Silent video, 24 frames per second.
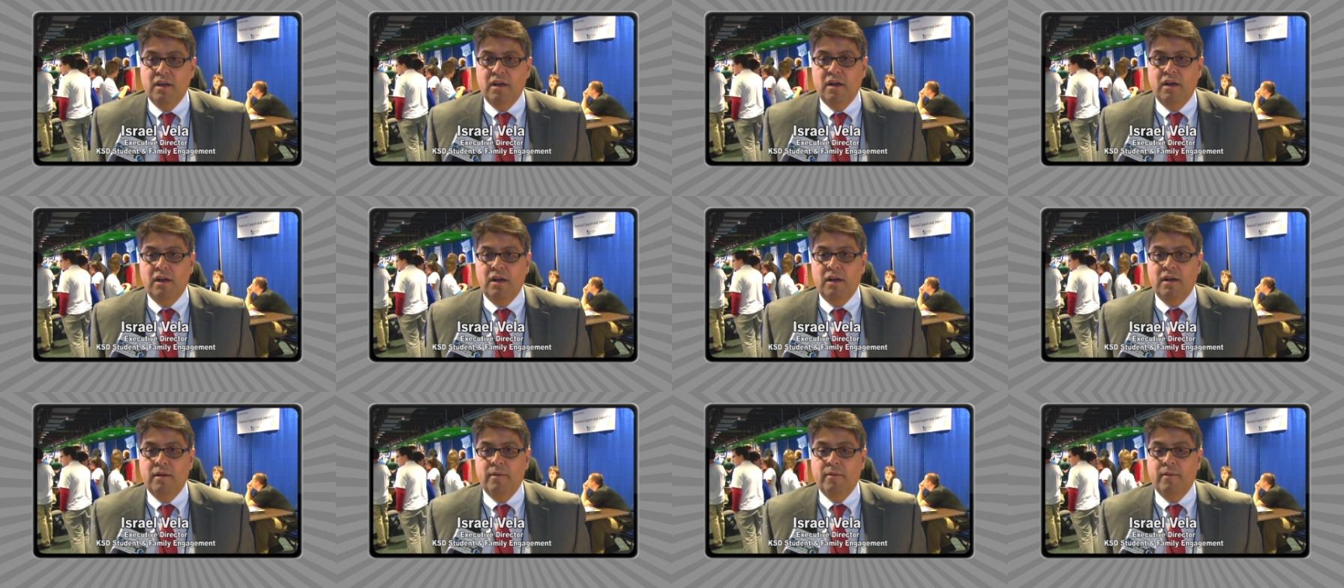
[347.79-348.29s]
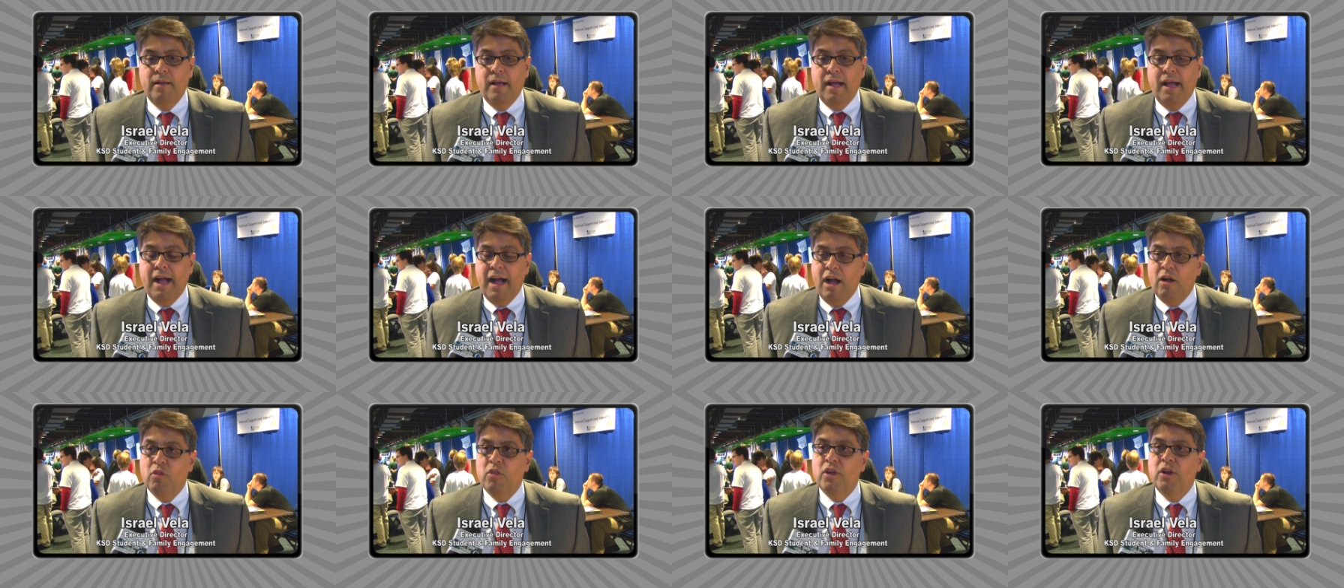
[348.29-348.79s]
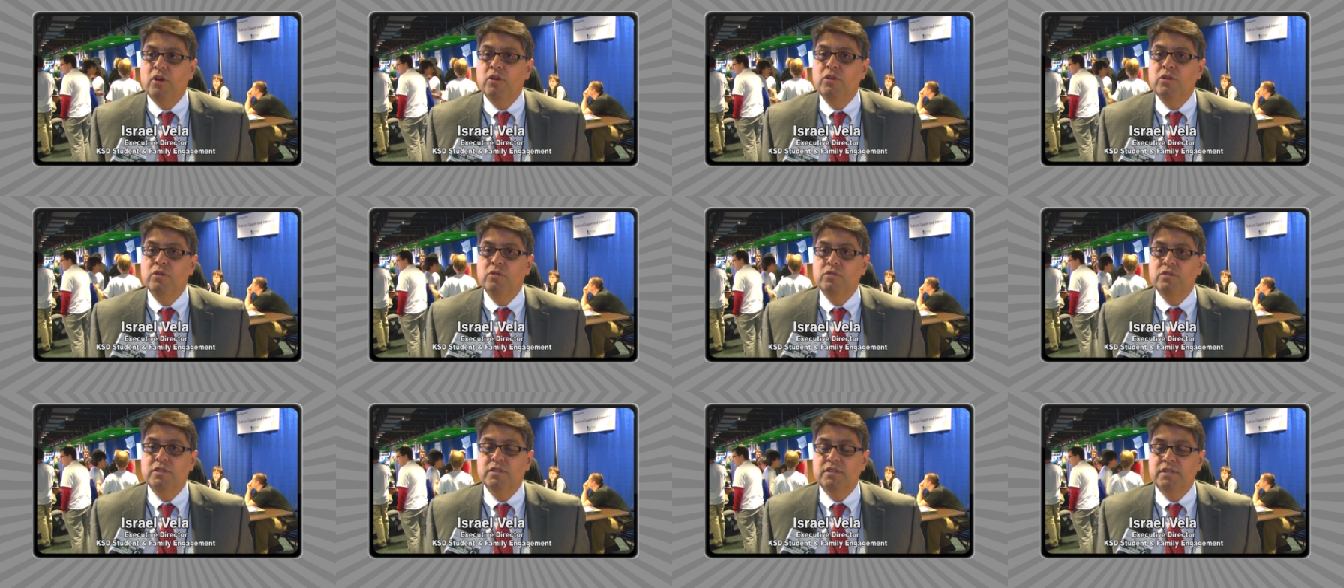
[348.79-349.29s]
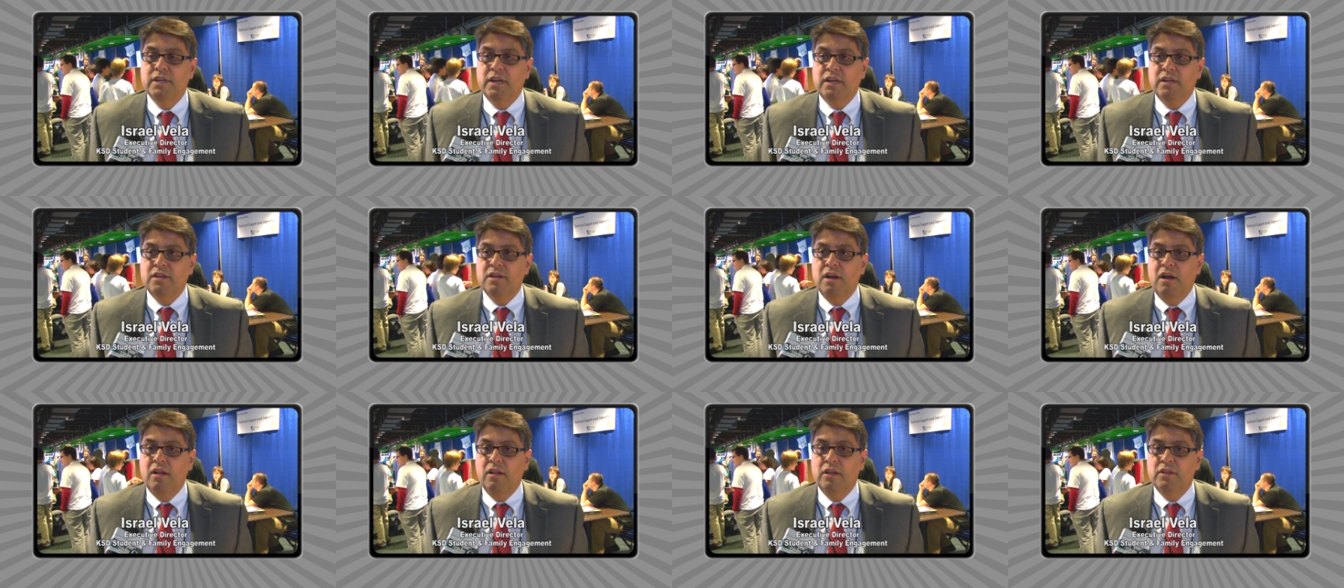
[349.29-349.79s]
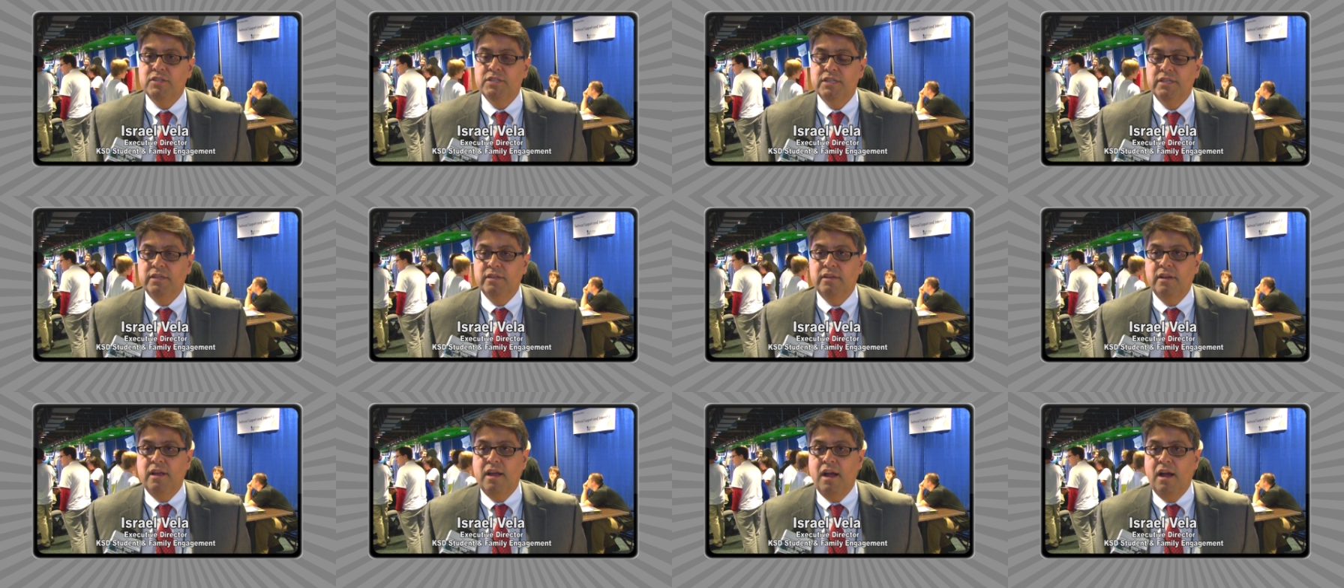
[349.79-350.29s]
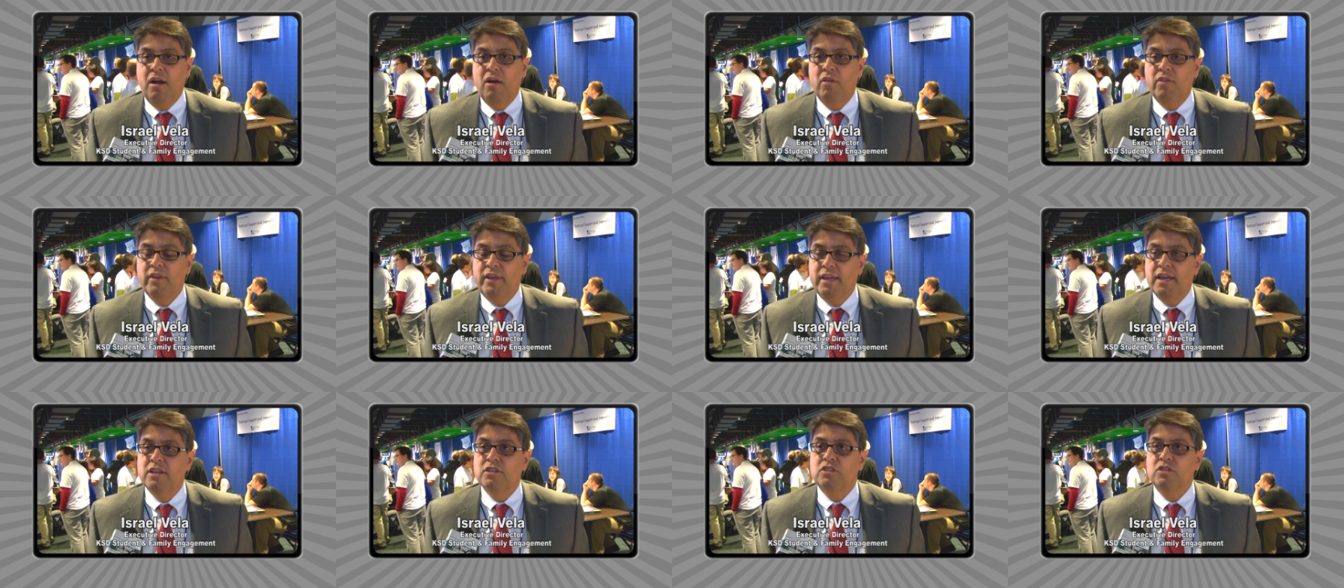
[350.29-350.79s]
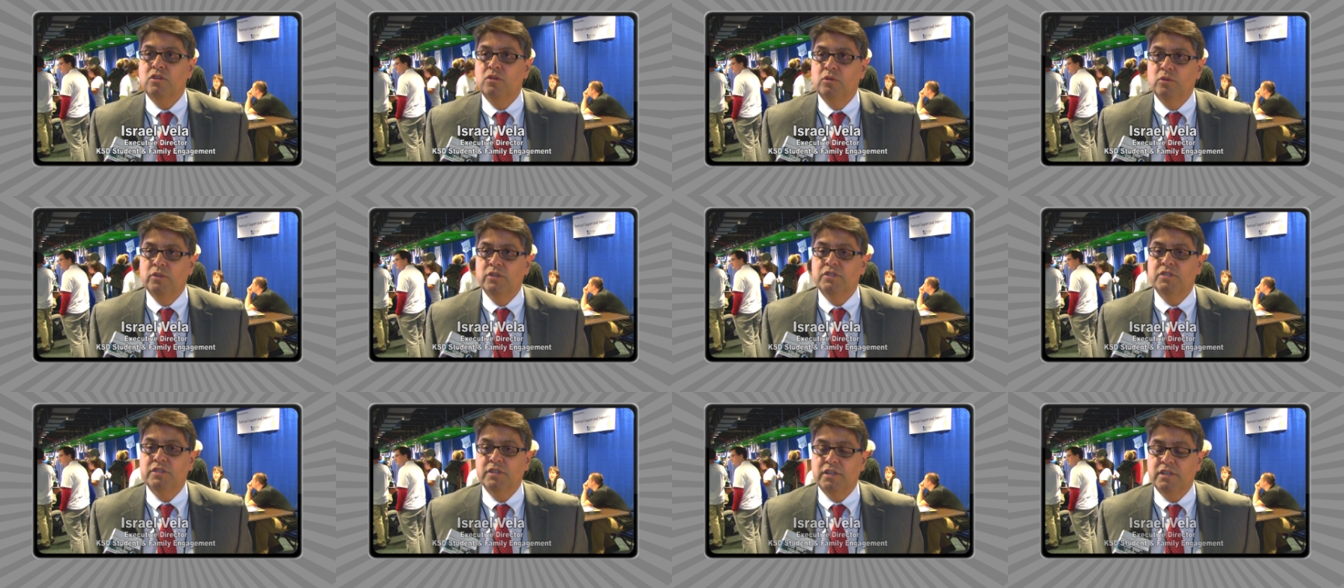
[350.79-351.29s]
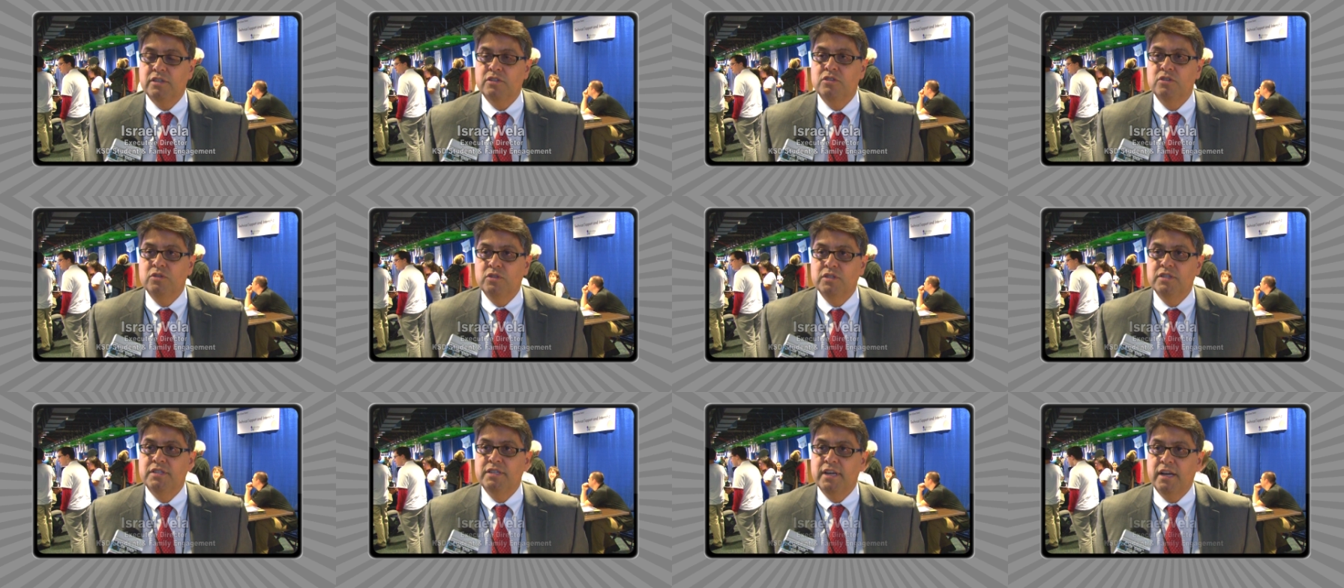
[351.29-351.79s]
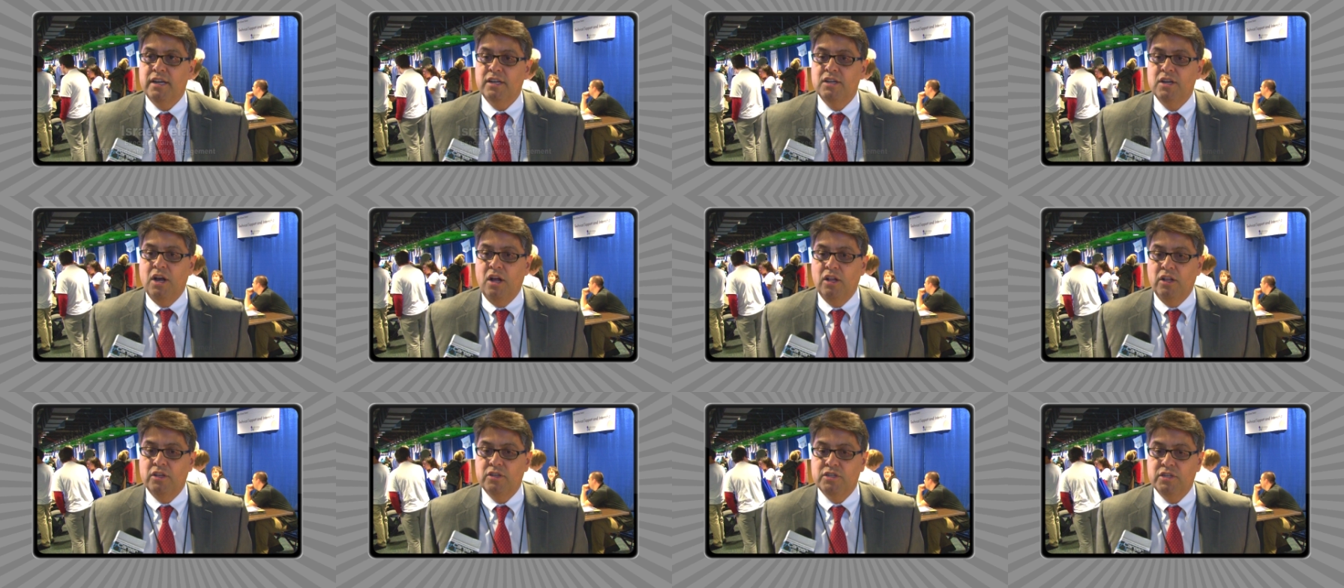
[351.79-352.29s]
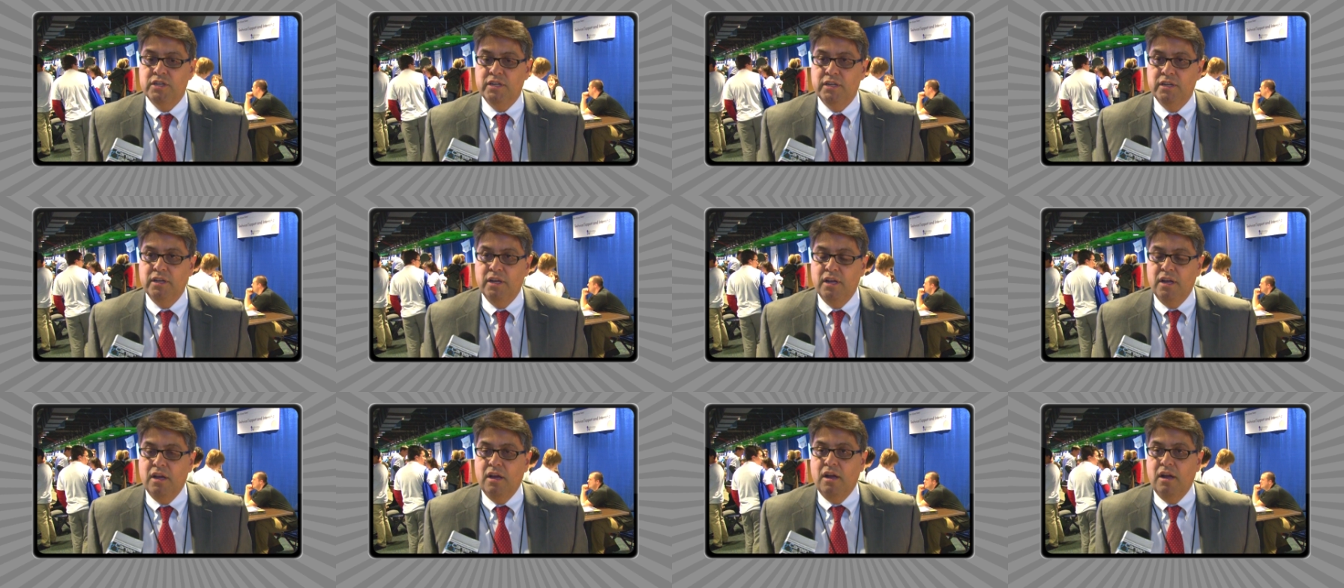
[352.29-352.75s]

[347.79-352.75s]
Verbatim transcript: how they're using technology and how the Kent School District is using technology